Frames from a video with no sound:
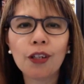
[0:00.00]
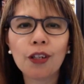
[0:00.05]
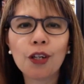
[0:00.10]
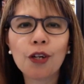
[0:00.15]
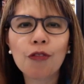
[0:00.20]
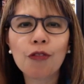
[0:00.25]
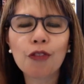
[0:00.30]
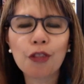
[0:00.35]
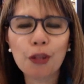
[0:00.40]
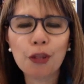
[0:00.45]

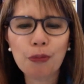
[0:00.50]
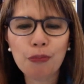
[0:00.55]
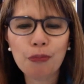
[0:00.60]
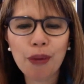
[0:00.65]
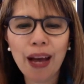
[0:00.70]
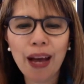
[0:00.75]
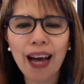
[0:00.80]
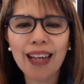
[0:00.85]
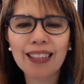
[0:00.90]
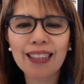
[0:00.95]
over the
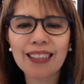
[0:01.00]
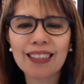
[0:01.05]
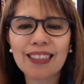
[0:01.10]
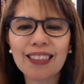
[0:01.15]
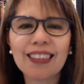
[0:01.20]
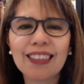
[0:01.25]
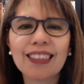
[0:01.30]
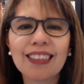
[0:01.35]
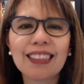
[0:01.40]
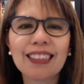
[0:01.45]
past
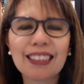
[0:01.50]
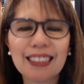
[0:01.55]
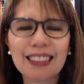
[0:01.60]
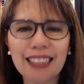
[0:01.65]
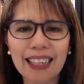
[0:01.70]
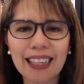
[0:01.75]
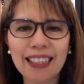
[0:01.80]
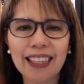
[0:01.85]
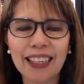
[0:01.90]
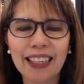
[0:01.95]

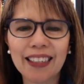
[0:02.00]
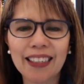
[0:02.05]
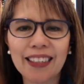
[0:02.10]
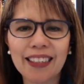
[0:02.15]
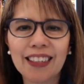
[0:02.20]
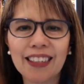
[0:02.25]
decade,